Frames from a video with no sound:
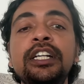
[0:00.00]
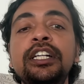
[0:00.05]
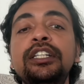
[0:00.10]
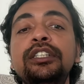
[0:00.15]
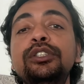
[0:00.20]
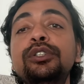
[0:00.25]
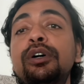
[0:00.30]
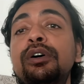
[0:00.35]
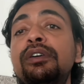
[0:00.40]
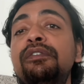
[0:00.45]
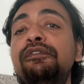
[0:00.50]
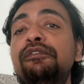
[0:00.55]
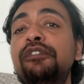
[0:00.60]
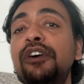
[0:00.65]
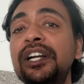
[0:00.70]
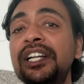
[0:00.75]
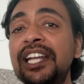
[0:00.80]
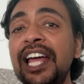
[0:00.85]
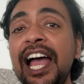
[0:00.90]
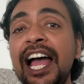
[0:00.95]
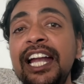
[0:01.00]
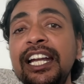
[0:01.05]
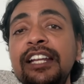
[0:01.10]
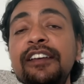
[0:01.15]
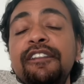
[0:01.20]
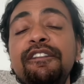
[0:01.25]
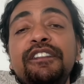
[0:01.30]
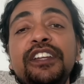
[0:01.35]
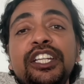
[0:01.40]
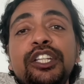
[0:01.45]
So for that,
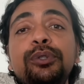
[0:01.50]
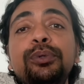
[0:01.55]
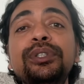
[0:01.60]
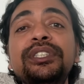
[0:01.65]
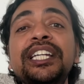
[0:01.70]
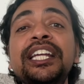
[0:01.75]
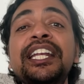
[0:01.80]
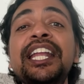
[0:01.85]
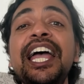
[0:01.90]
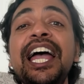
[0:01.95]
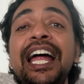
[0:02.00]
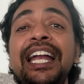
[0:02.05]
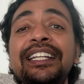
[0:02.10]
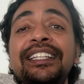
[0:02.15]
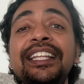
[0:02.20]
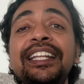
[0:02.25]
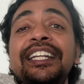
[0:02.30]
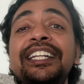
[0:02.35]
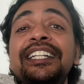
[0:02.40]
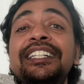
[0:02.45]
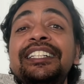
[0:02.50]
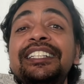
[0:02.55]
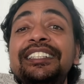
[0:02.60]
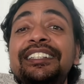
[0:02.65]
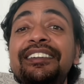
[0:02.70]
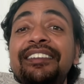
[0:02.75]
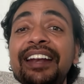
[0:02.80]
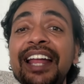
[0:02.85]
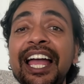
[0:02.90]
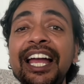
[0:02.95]
we use an
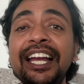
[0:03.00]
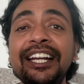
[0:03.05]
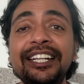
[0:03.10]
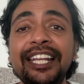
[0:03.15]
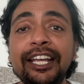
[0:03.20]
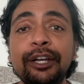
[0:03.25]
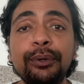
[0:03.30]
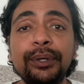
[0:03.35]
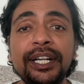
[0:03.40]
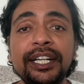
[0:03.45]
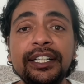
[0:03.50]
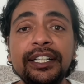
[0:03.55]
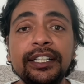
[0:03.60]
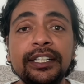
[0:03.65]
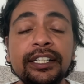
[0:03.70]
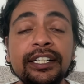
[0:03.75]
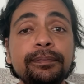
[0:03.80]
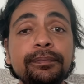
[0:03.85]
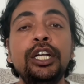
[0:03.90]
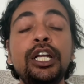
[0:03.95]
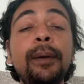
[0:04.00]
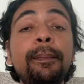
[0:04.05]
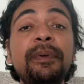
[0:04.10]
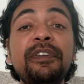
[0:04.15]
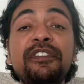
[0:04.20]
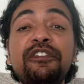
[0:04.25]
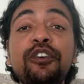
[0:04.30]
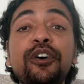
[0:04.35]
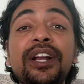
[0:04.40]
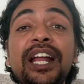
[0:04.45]
@track decorator. Now
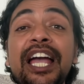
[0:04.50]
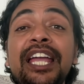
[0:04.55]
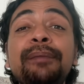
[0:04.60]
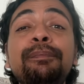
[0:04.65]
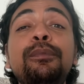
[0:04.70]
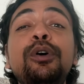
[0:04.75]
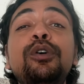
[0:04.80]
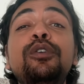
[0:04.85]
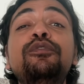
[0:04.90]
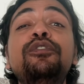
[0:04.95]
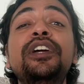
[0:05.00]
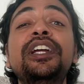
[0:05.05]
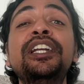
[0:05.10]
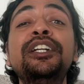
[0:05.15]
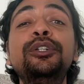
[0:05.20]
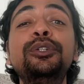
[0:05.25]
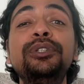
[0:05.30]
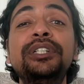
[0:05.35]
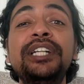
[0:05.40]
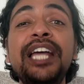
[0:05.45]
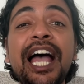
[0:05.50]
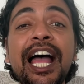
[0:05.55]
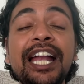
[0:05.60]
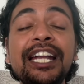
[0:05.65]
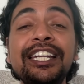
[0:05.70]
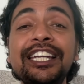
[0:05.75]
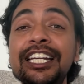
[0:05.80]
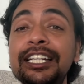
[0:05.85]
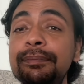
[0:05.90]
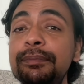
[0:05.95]
before I move into
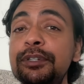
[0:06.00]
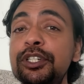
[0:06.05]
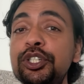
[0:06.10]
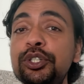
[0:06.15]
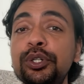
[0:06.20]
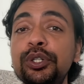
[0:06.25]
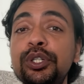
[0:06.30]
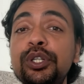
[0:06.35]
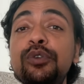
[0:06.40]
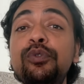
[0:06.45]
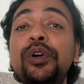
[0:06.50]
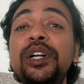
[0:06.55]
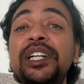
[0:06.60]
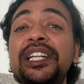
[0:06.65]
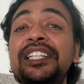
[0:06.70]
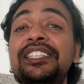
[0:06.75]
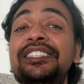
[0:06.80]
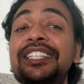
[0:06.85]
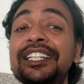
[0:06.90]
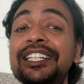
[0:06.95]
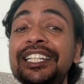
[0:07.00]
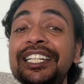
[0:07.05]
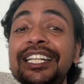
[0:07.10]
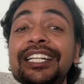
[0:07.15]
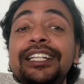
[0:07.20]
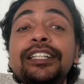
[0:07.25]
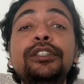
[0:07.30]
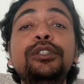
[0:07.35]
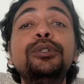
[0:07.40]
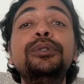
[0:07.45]
that, let me show you what is the
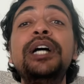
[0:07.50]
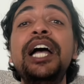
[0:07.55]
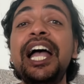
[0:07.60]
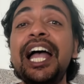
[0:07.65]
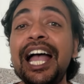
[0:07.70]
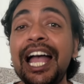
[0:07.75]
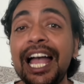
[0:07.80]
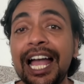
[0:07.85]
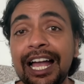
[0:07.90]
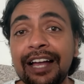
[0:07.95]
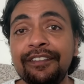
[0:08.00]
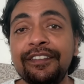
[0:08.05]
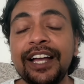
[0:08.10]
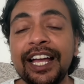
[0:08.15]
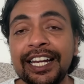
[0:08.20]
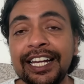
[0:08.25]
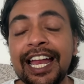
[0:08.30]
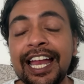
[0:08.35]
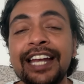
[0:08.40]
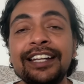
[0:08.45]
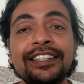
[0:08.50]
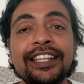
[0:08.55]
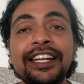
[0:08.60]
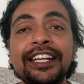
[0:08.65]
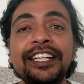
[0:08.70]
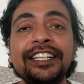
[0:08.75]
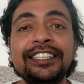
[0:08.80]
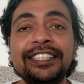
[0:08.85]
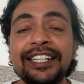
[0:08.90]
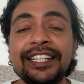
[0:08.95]
need to have an
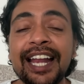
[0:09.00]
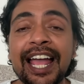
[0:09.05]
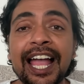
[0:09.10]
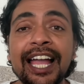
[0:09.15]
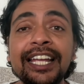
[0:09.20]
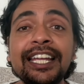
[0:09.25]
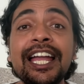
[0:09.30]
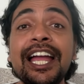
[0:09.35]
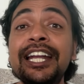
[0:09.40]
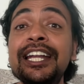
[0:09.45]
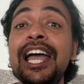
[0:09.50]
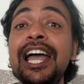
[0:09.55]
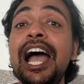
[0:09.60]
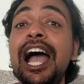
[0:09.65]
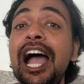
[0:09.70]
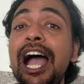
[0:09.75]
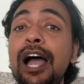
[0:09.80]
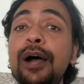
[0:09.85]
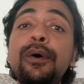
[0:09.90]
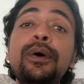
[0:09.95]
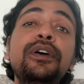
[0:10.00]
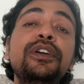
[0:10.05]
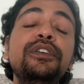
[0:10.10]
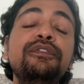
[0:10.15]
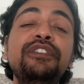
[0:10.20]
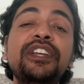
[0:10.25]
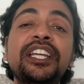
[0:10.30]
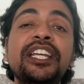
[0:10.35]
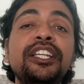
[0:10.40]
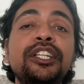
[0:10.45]
@track and how
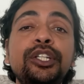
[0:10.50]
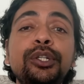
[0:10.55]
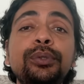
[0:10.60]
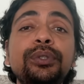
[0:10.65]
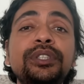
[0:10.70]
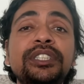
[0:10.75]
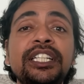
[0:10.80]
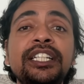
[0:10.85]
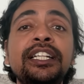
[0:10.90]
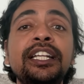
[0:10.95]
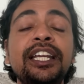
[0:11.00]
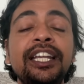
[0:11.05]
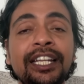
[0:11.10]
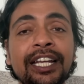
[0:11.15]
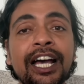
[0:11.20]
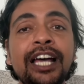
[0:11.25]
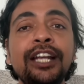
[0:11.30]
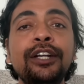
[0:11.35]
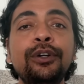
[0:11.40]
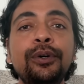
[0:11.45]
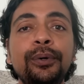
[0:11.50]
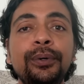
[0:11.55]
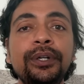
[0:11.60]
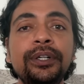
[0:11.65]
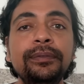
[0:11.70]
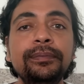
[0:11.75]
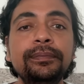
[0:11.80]
we can use it in our code.